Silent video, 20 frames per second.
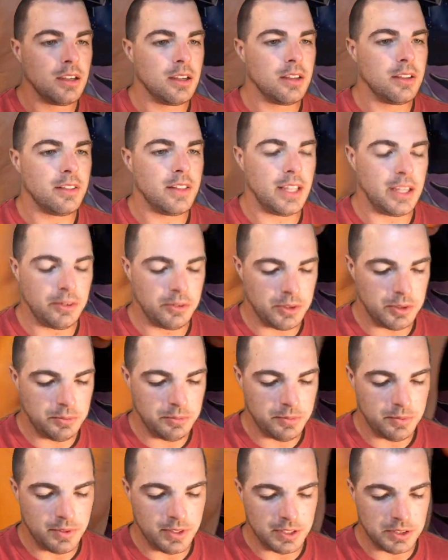
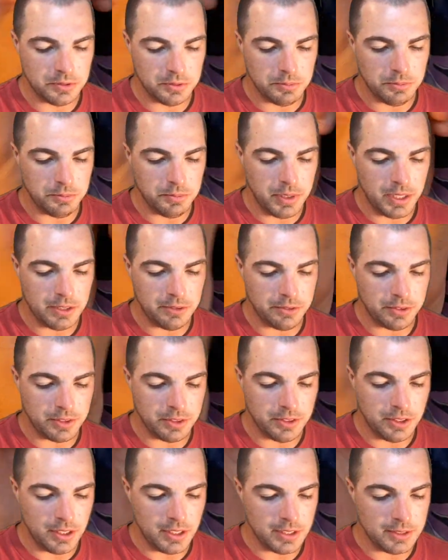this would pay for the
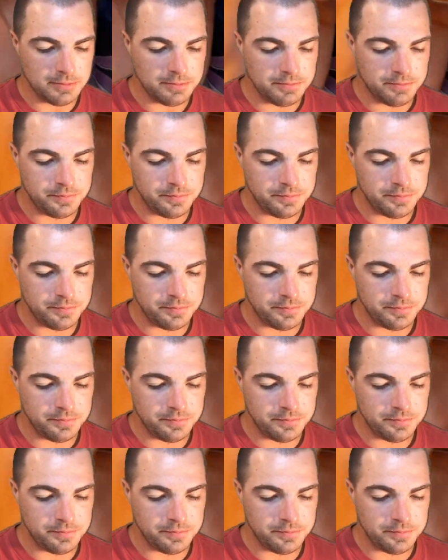lot.